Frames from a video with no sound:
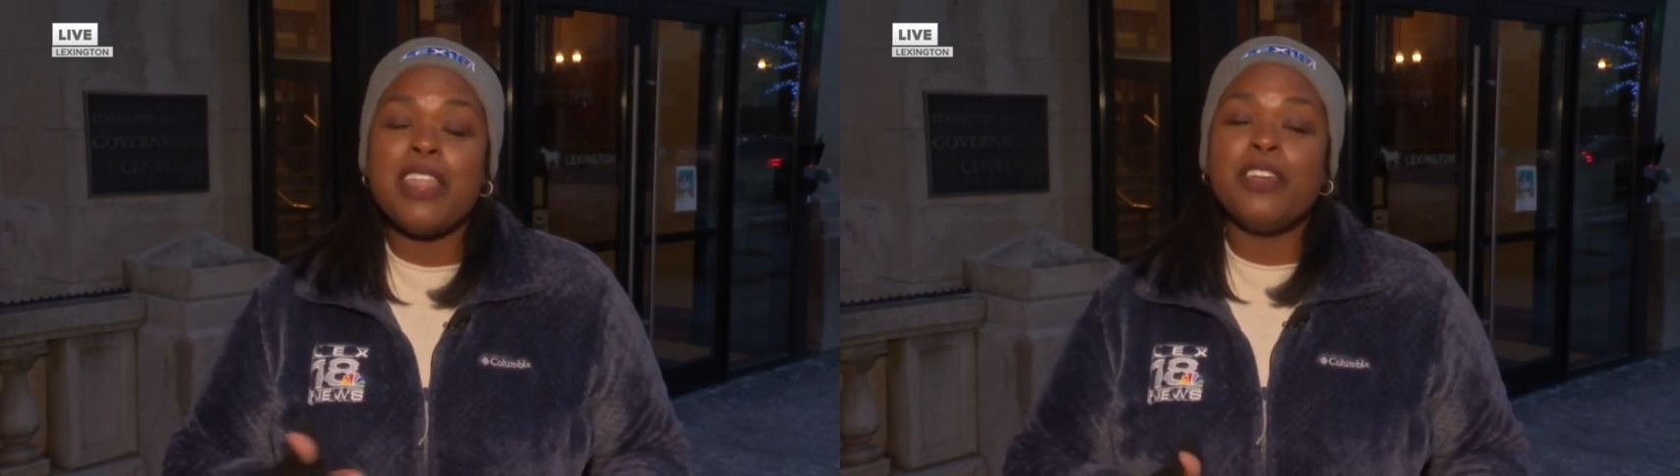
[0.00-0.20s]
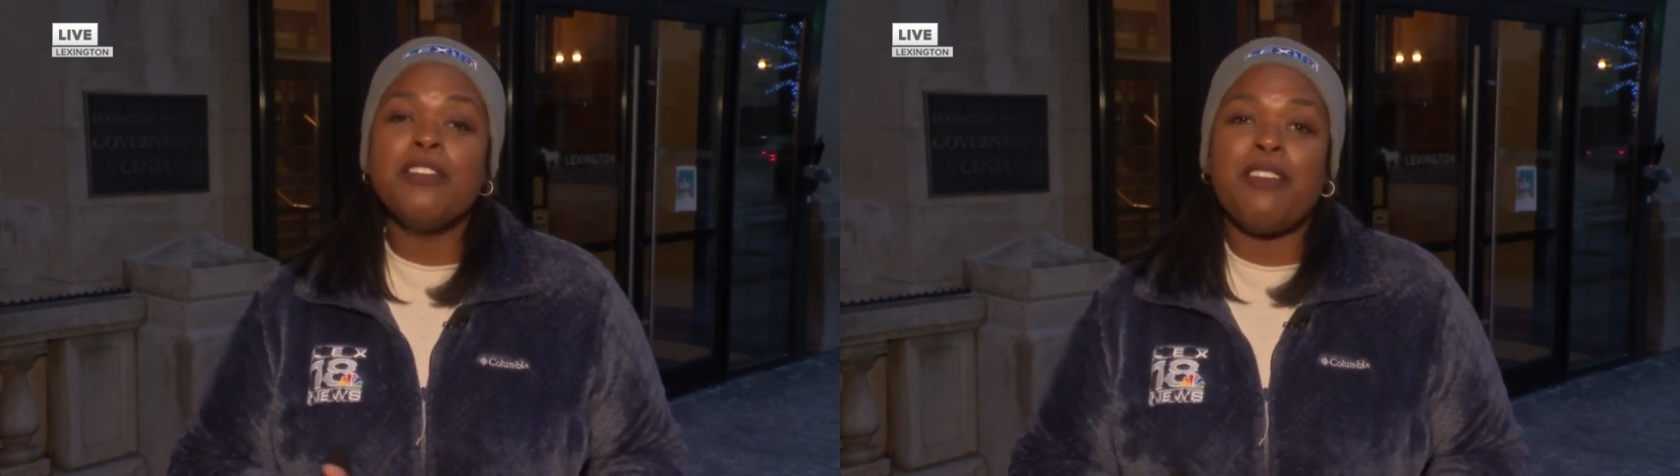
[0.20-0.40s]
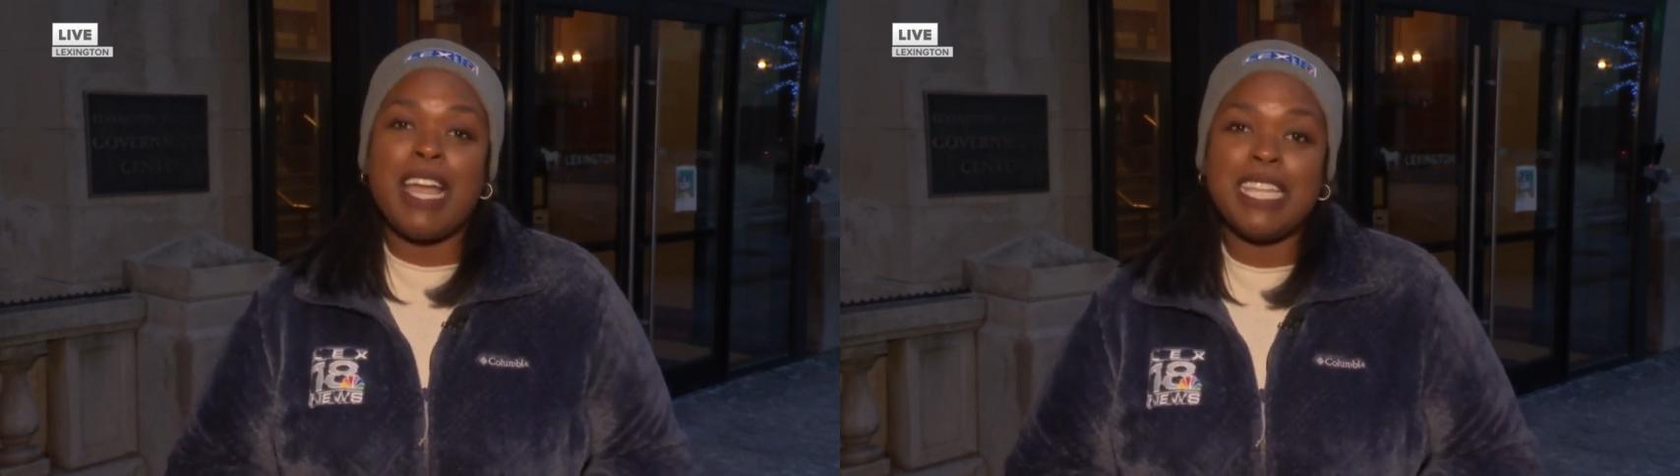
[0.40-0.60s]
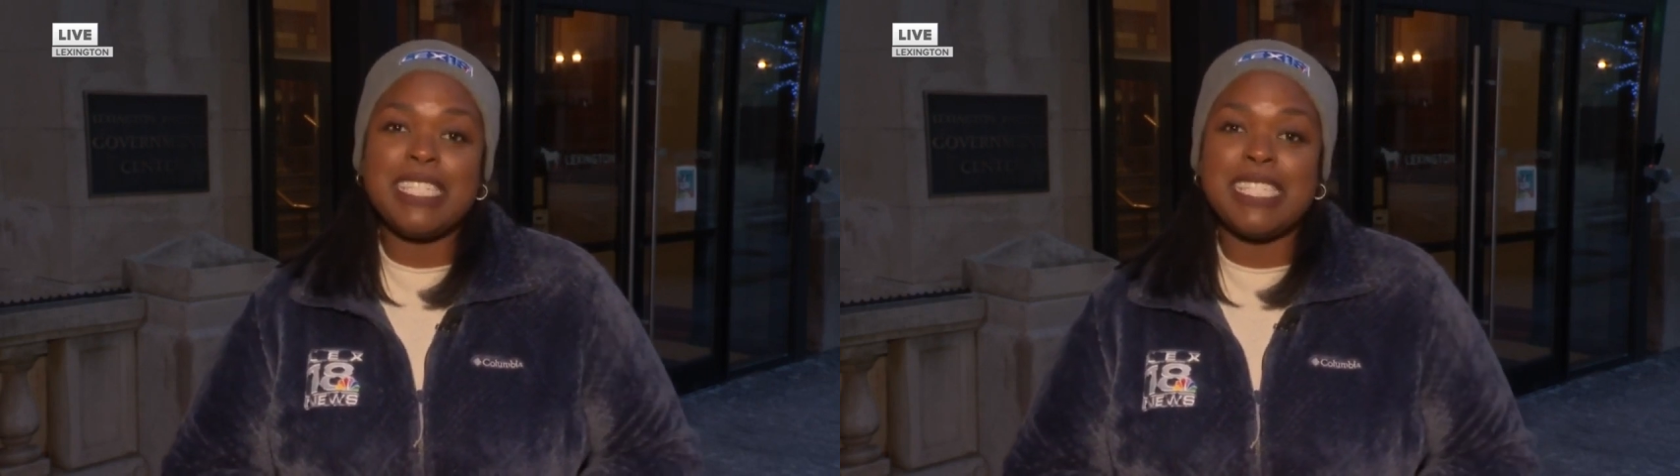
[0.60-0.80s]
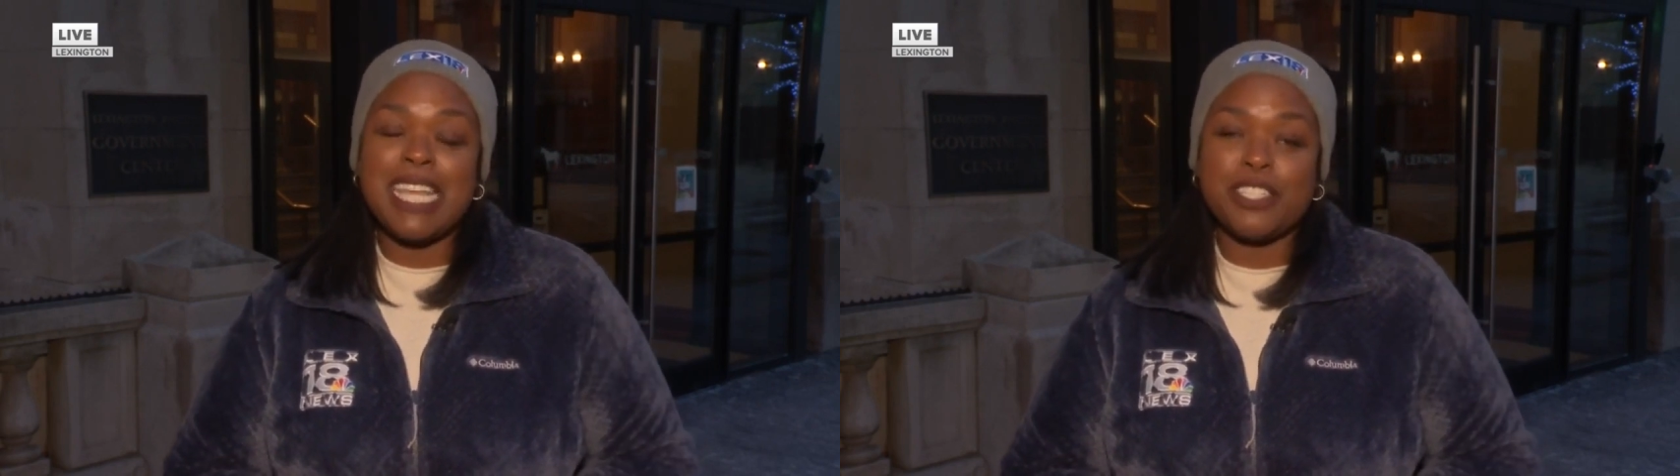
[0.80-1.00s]
their
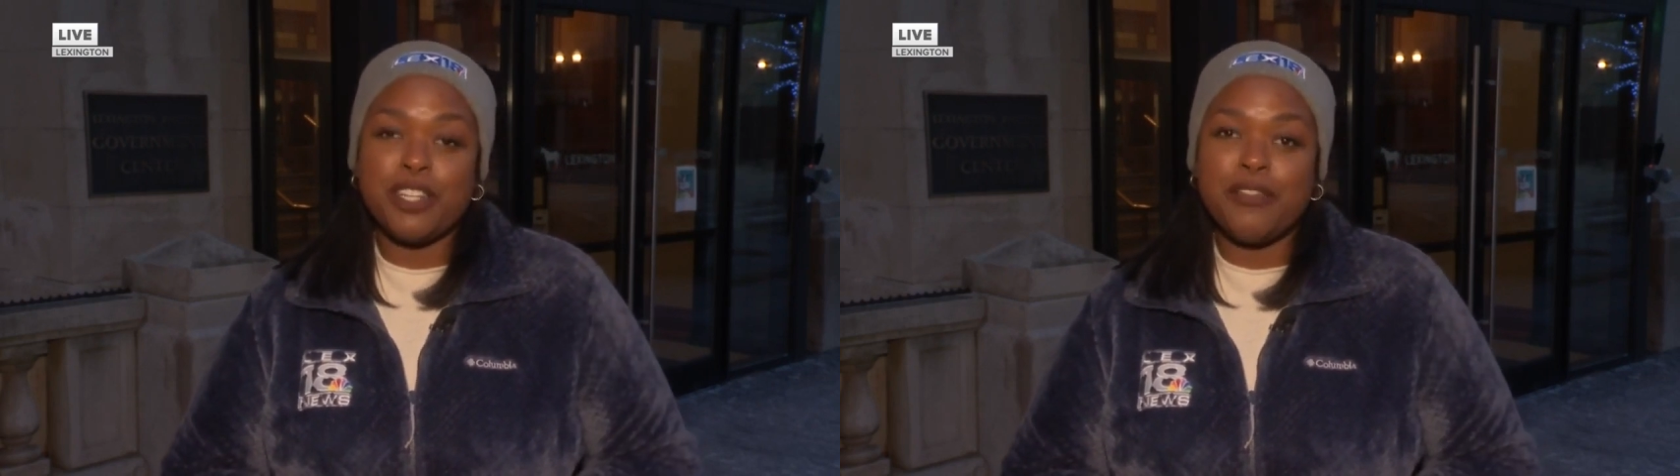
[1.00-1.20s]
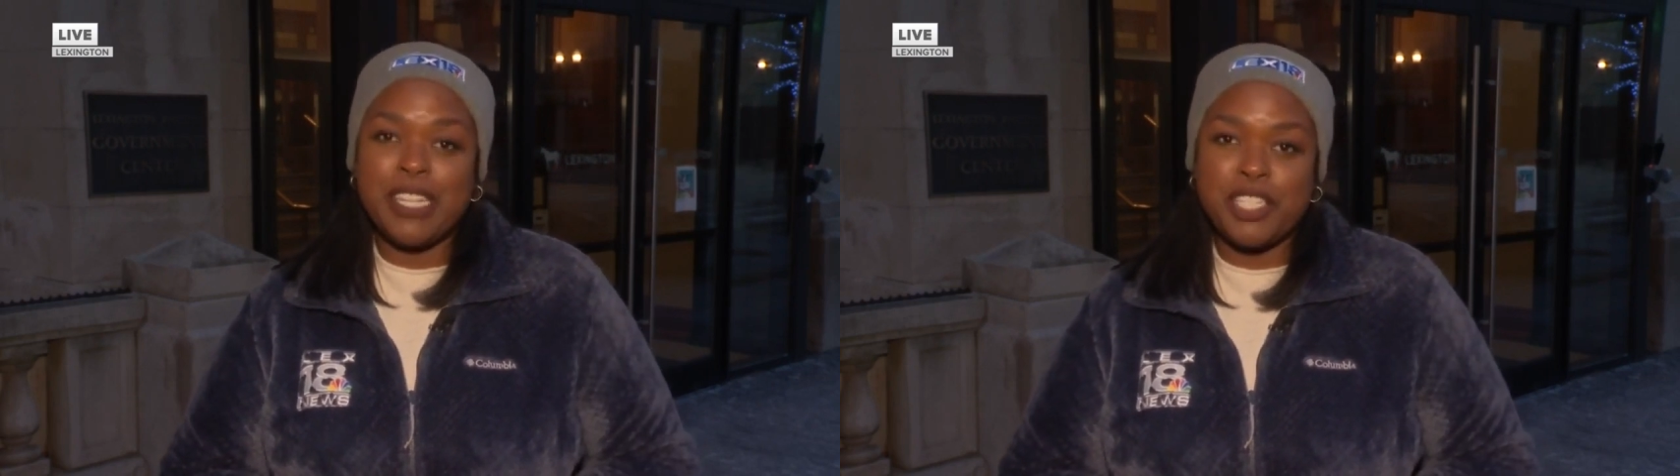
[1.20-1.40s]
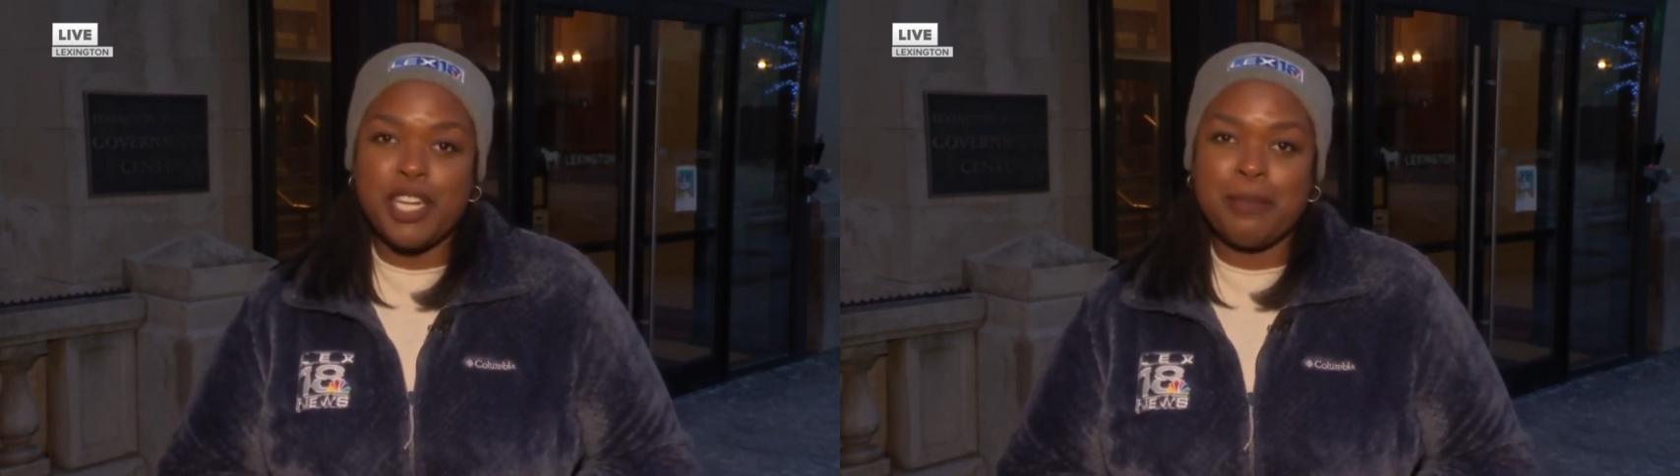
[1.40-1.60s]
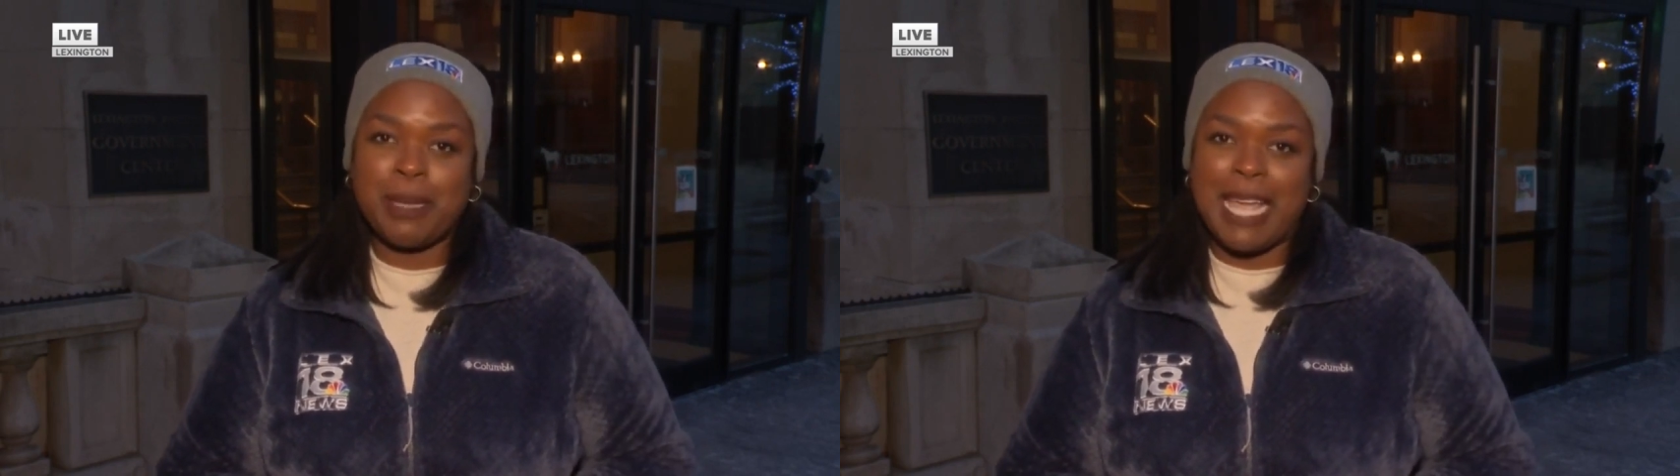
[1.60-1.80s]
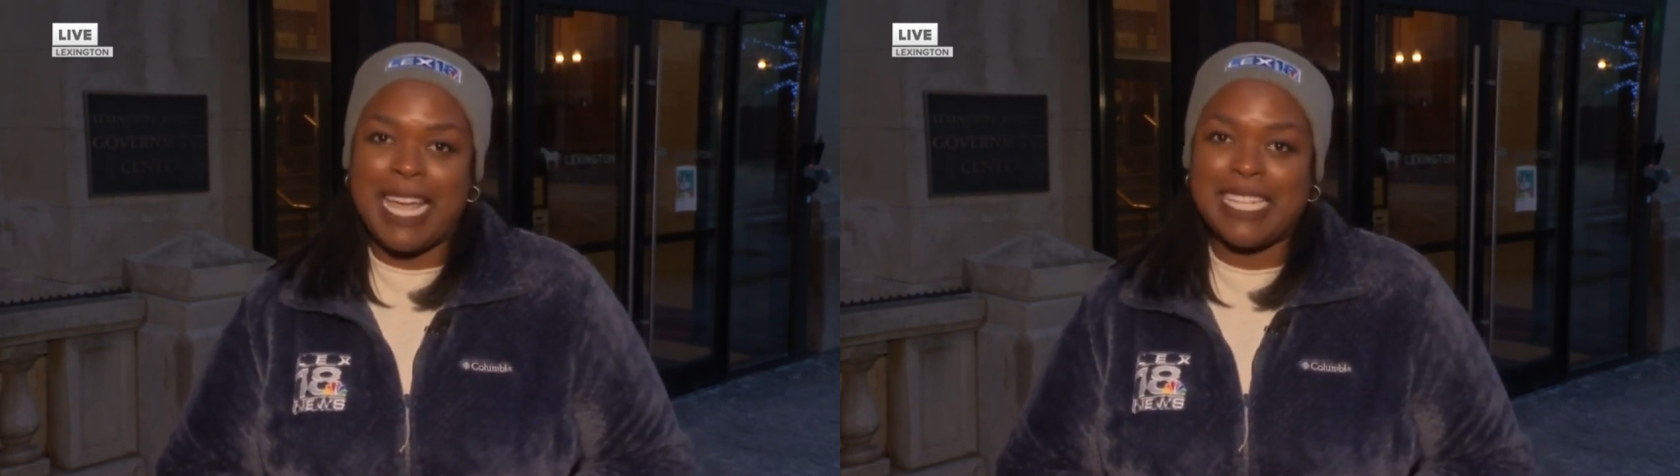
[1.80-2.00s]
violence intervention
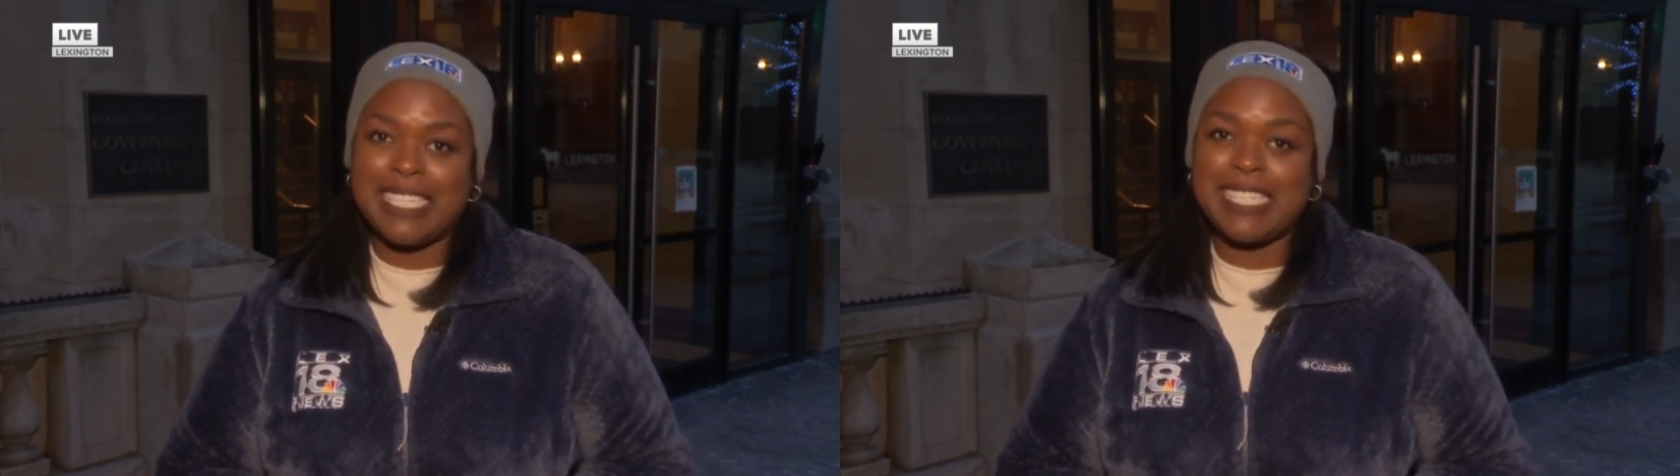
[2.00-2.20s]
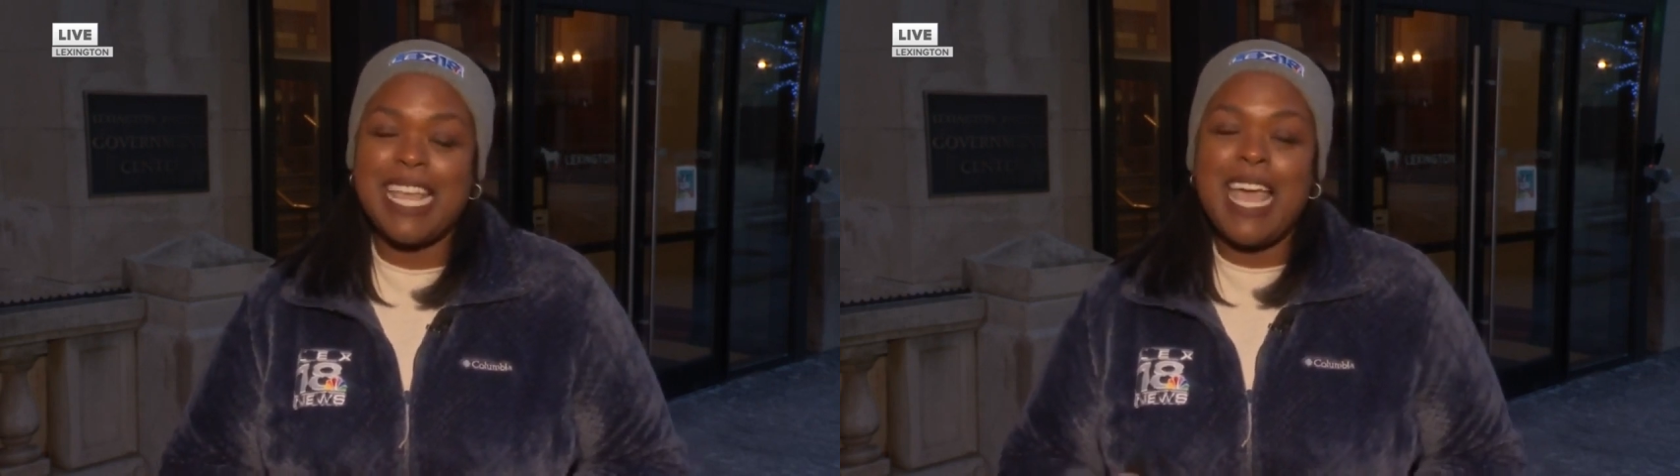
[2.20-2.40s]
plans.